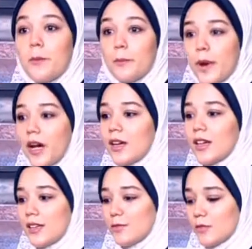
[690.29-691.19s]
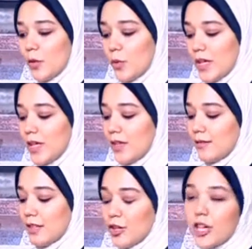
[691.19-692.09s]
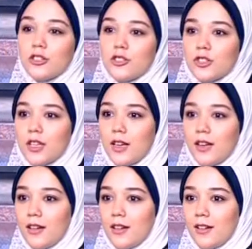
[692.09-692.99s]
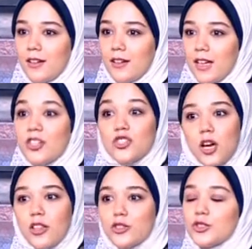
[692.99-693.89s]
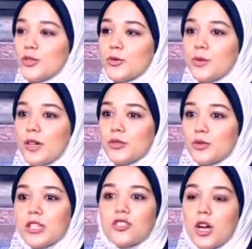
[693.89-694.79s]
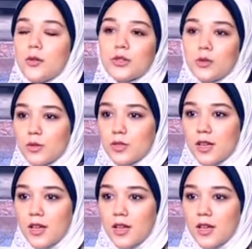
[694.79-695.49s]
but we encourage each other to reach our goals.